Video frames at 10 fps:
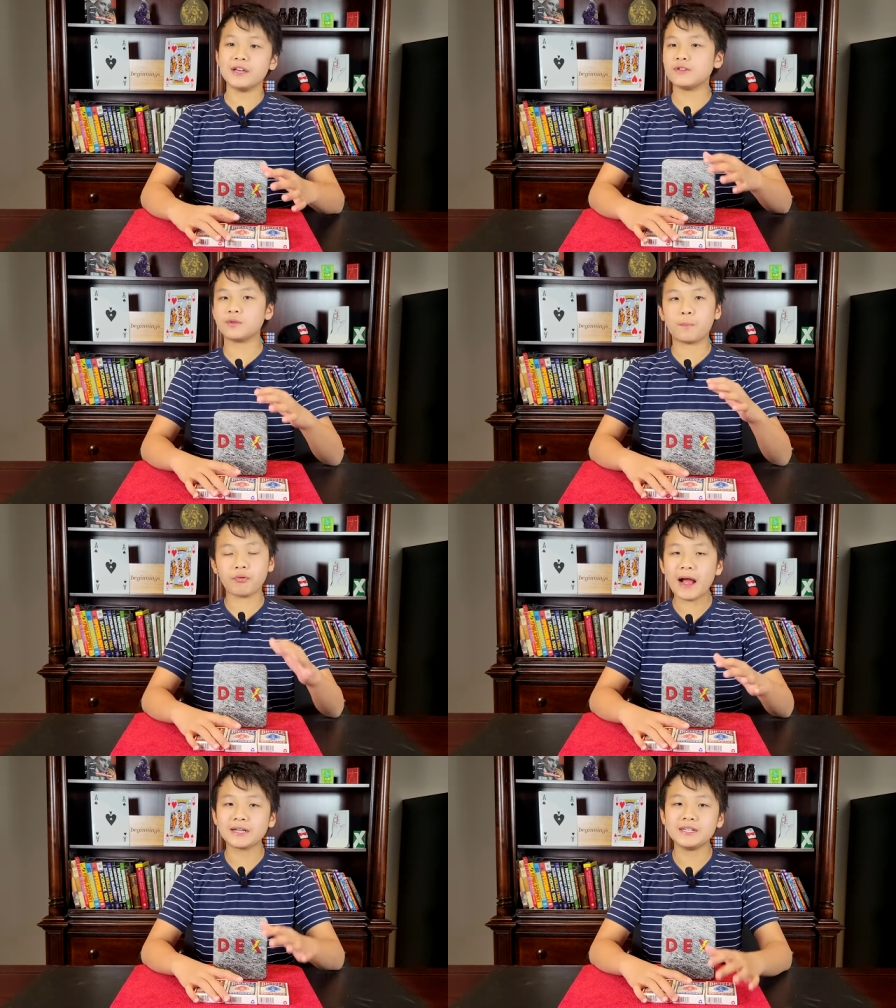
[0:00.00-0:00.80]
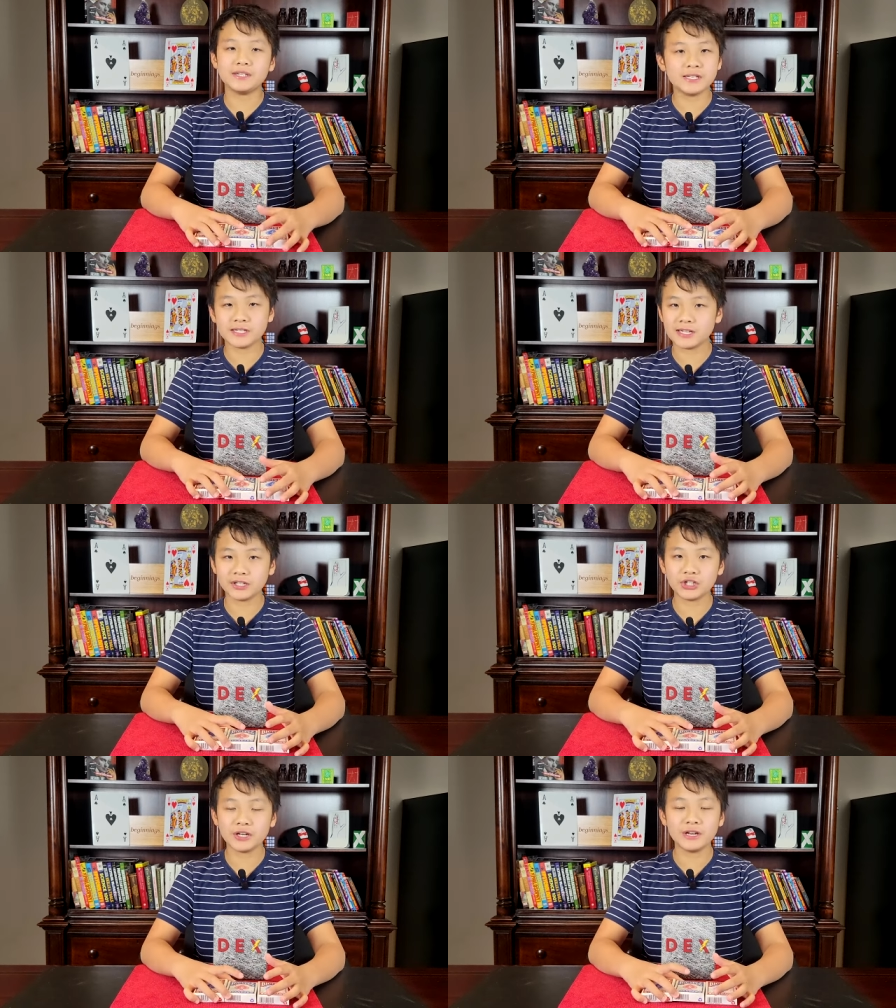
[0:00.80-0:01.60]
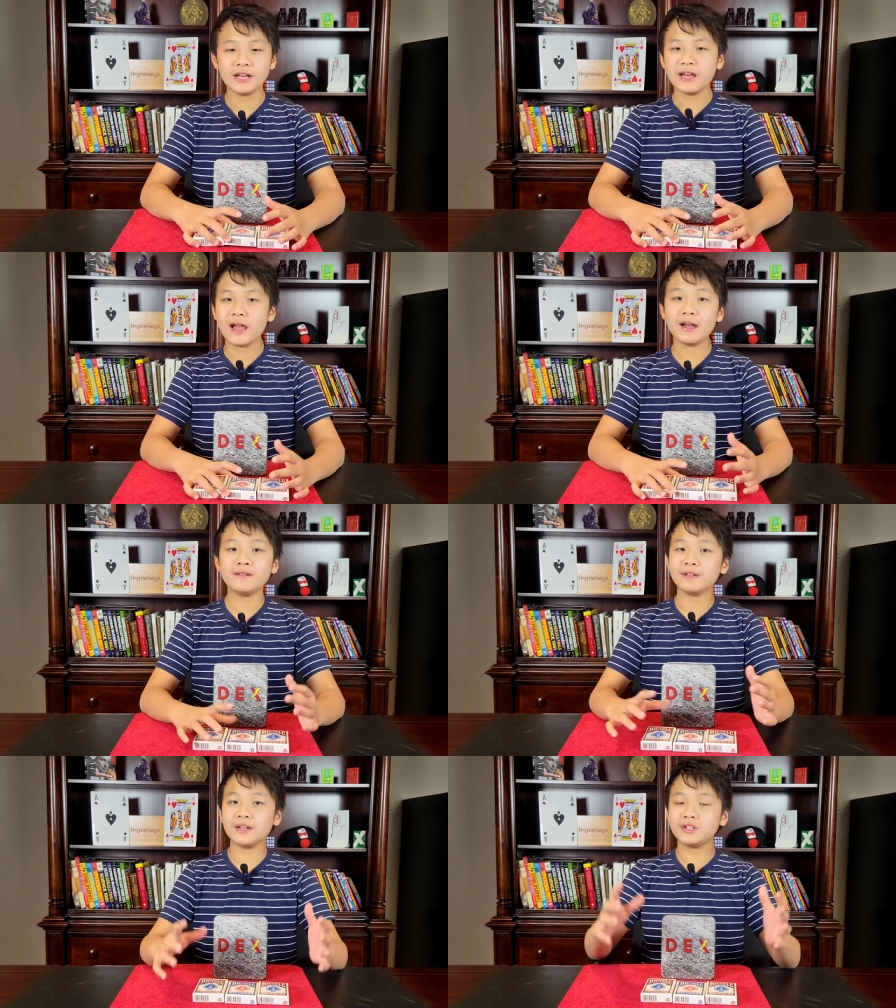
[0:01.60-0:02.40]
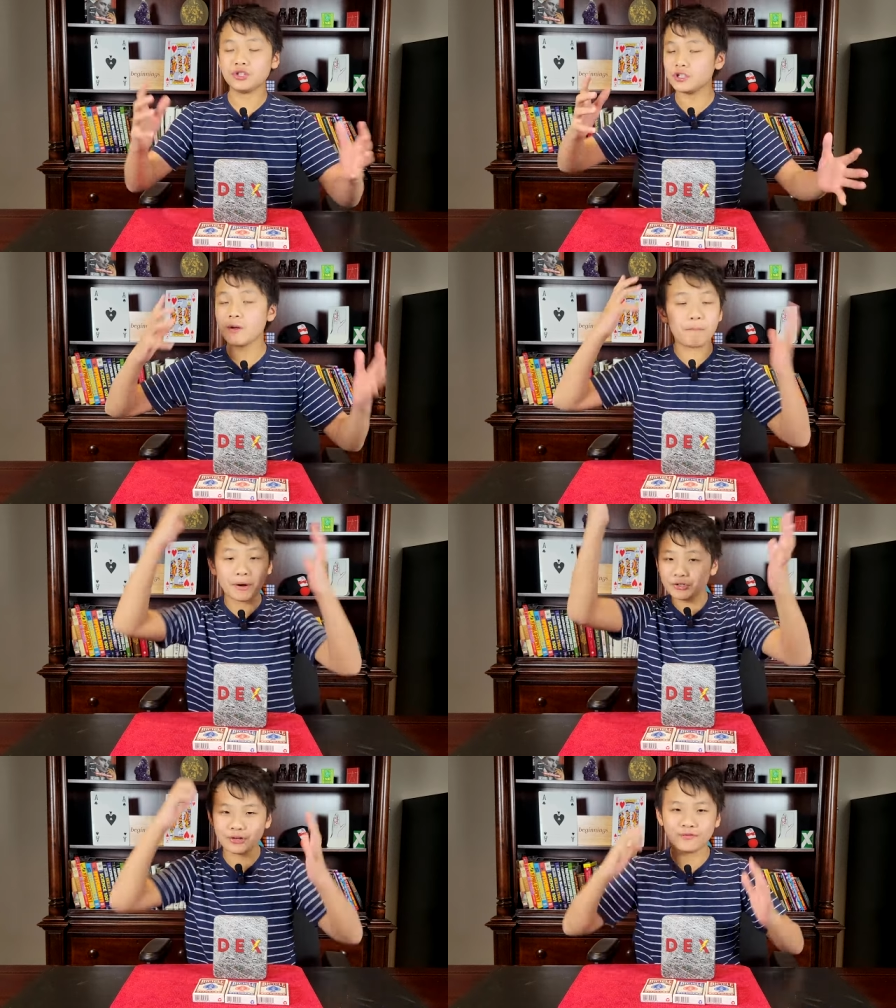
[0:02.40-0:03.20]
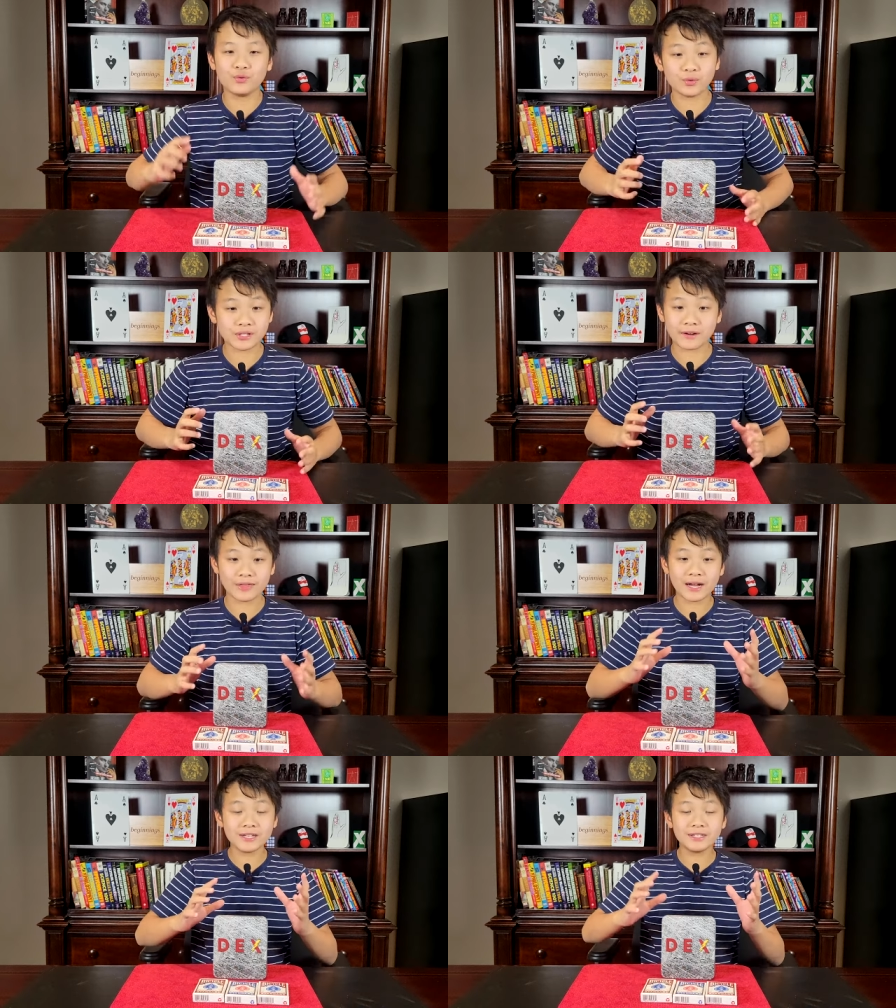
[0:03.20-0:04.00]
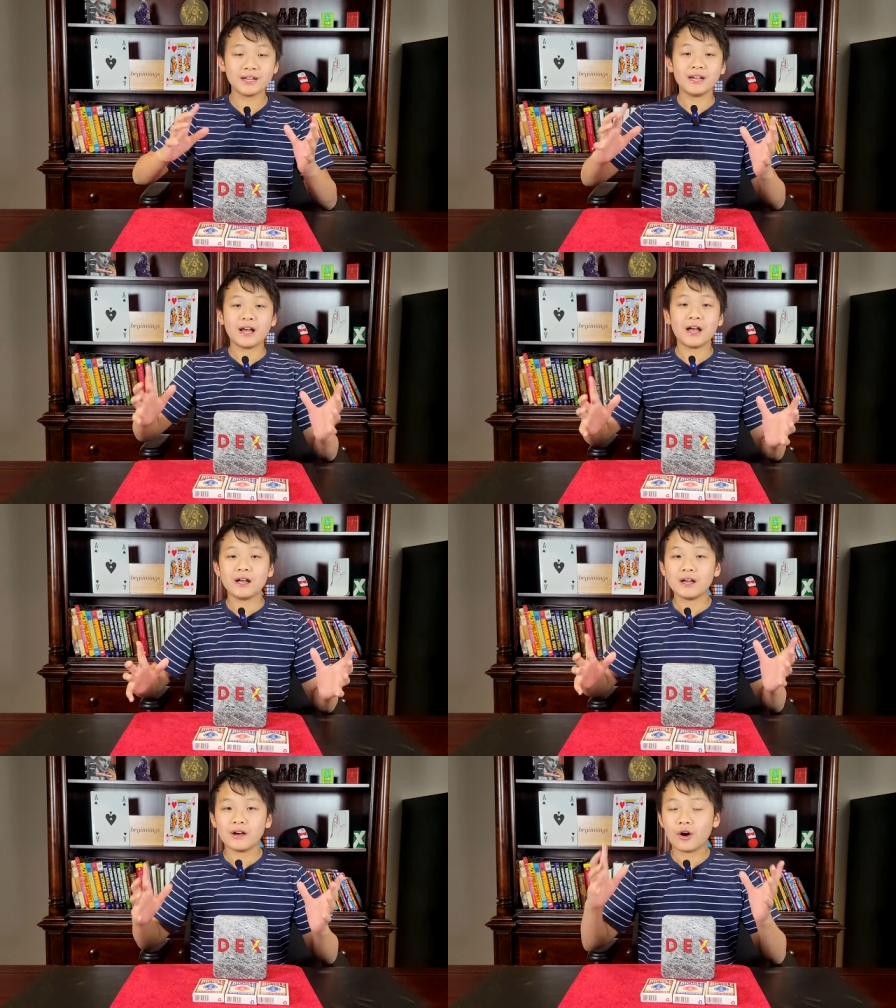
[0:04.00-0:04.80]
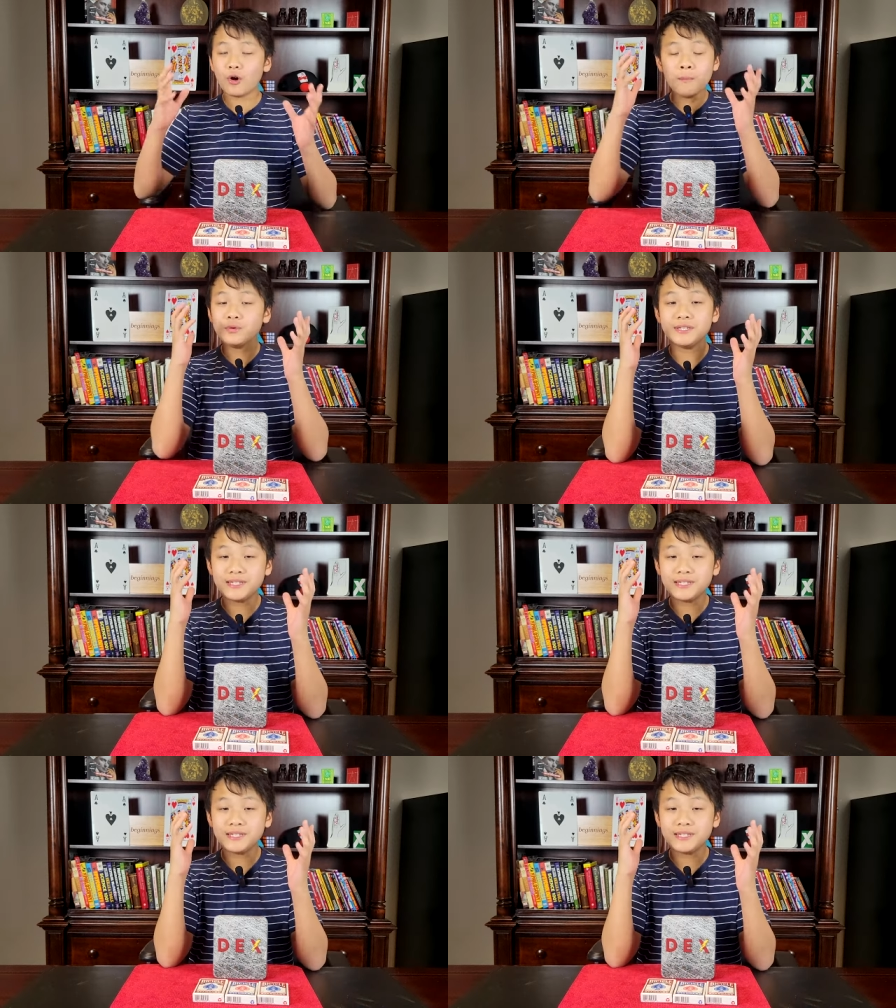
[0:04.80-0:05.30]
There's a practice session, and it's just a bunch of cool stuff. That is almost